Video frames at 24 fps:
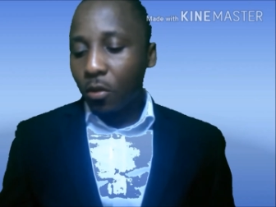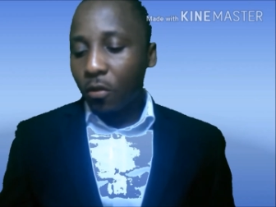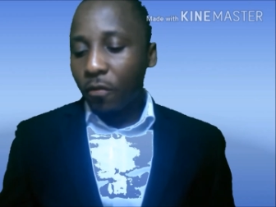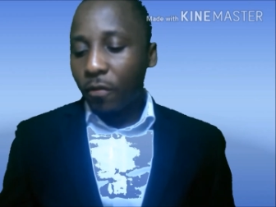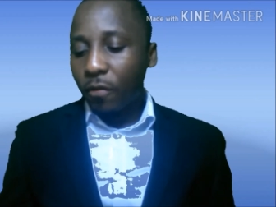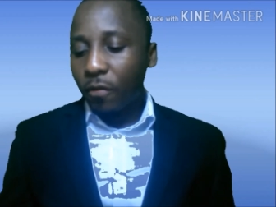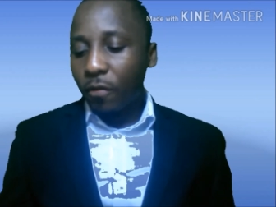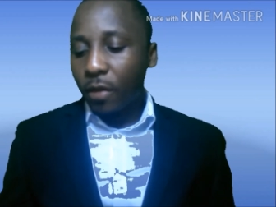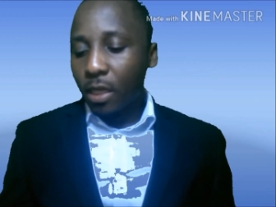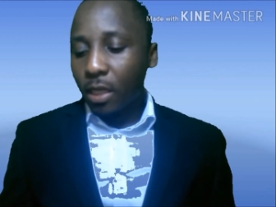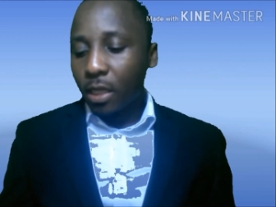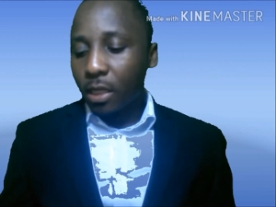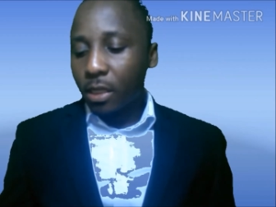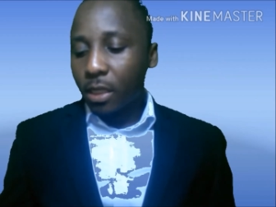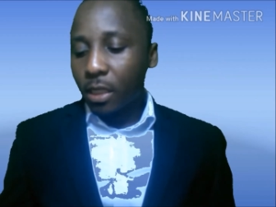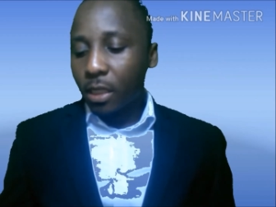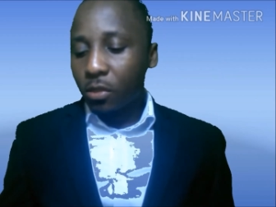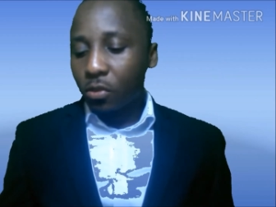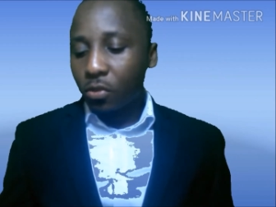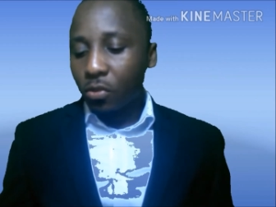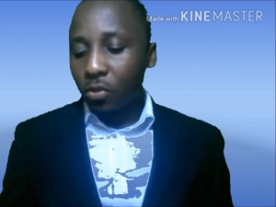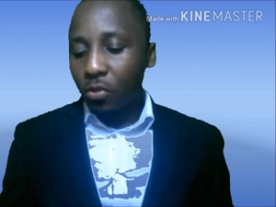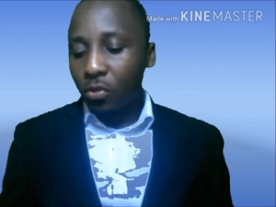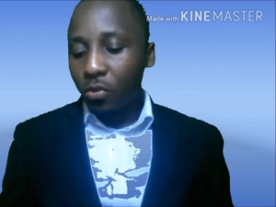offer
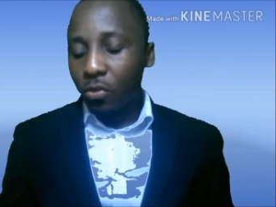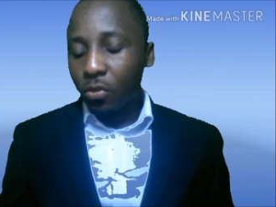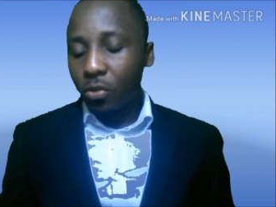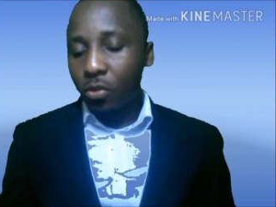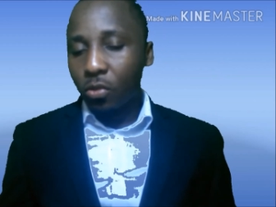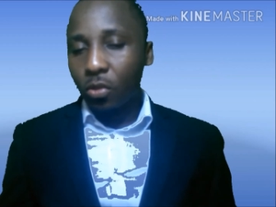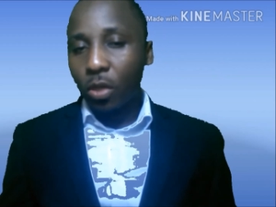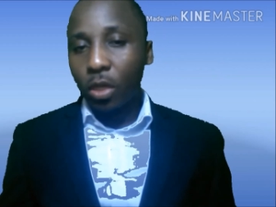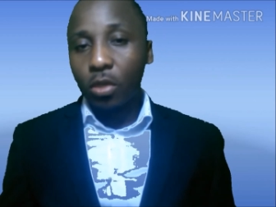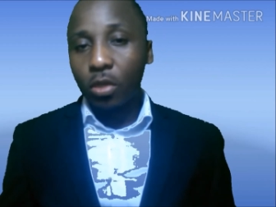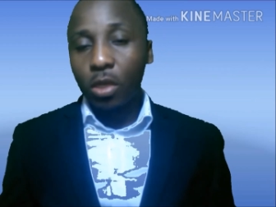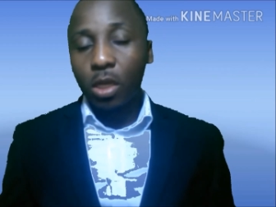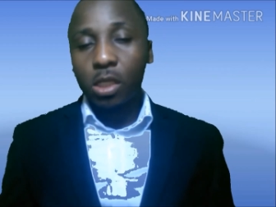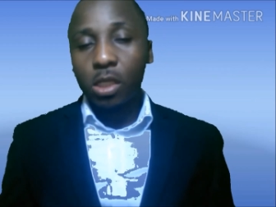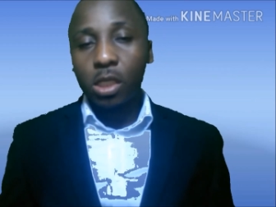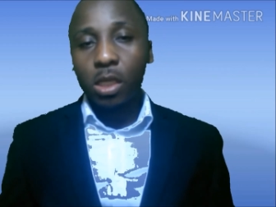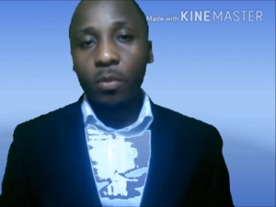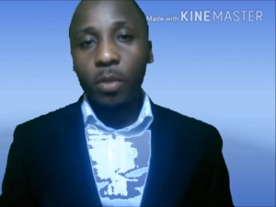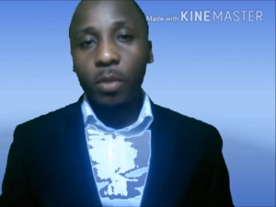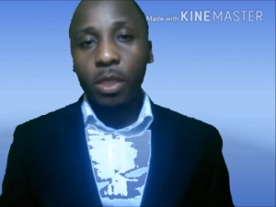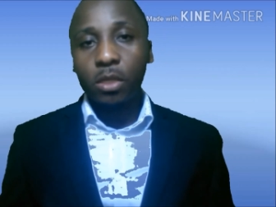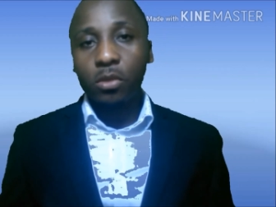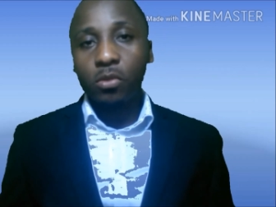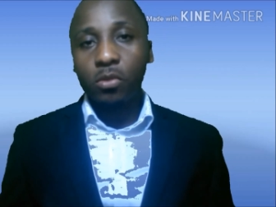letter to you so that you can
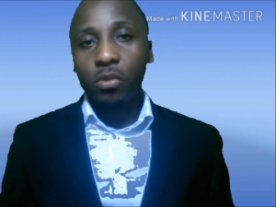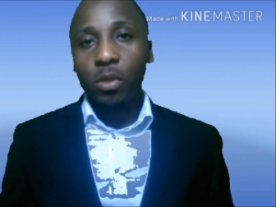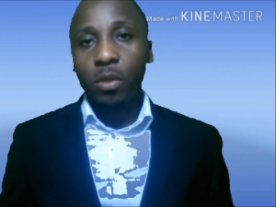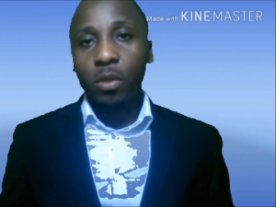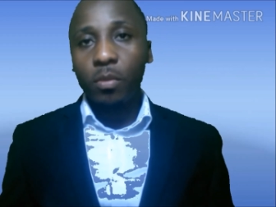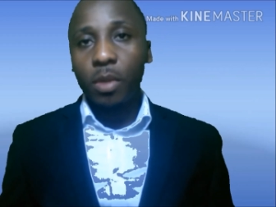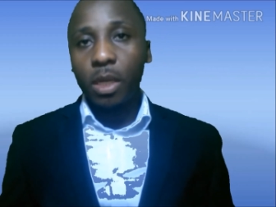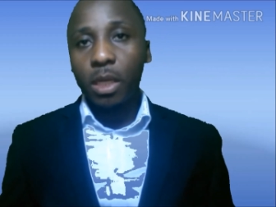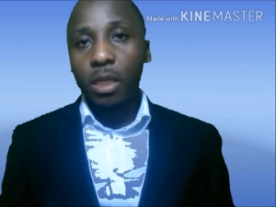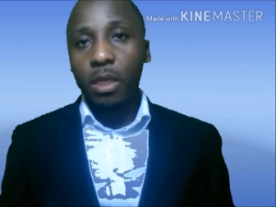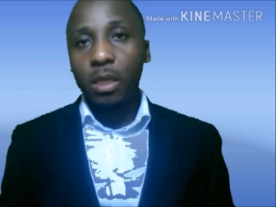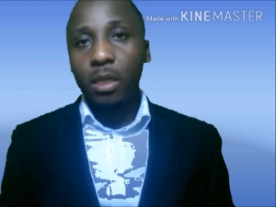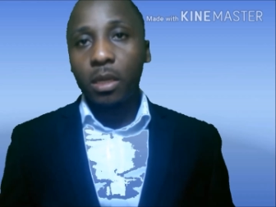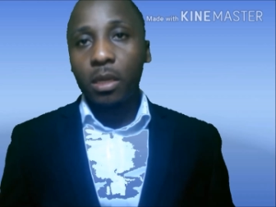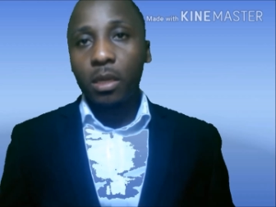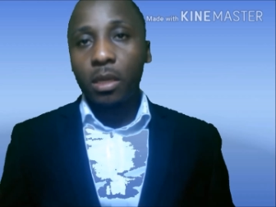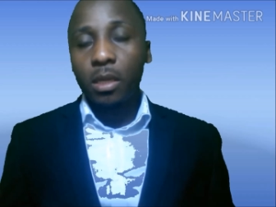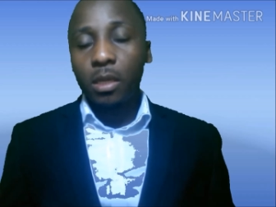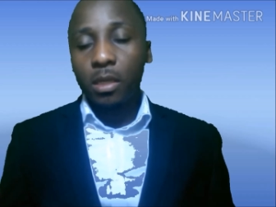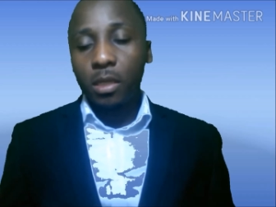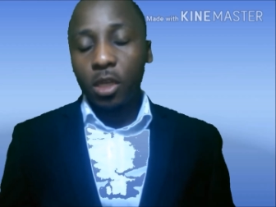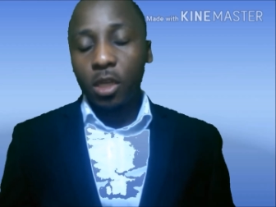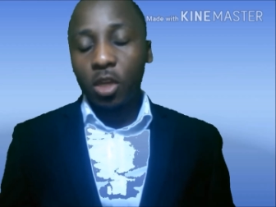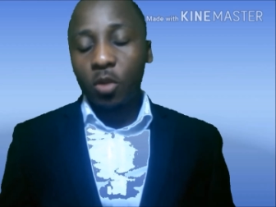submit it to the bank.
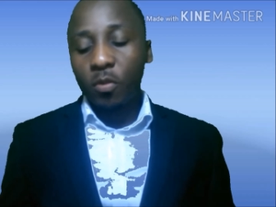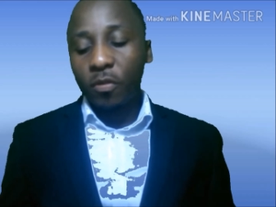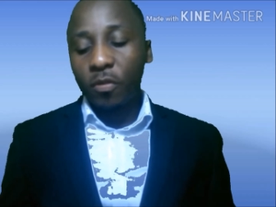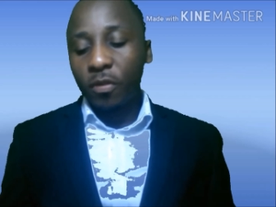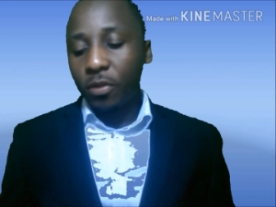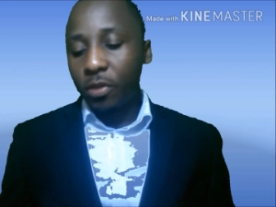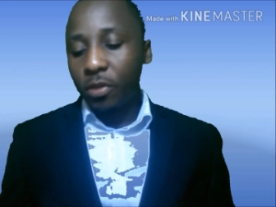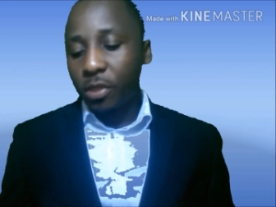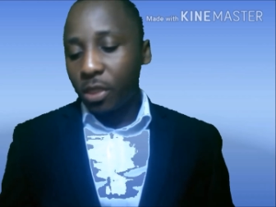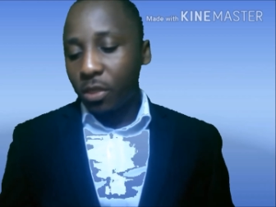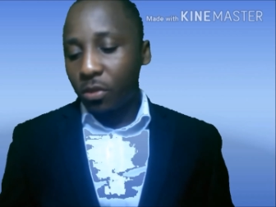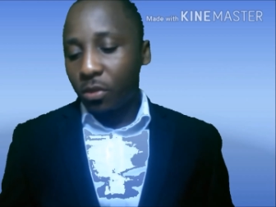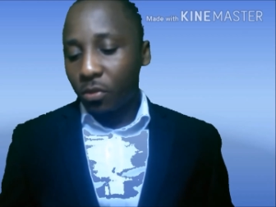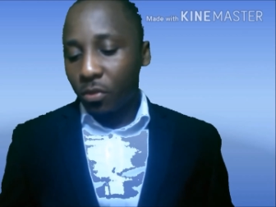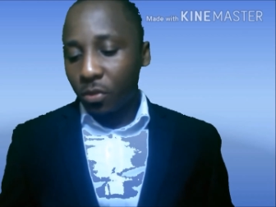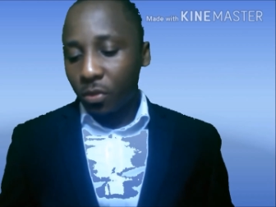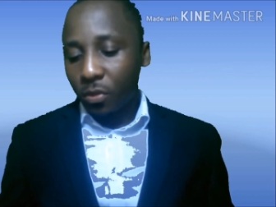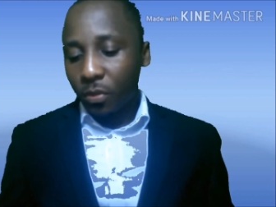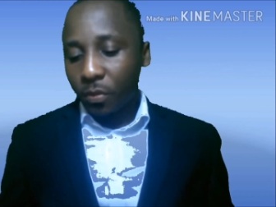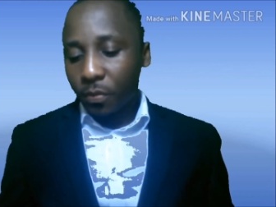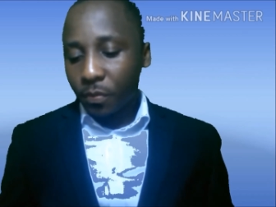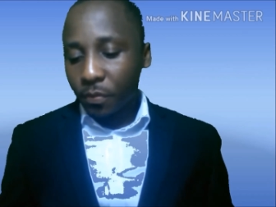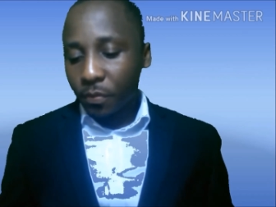That will be very easy to do.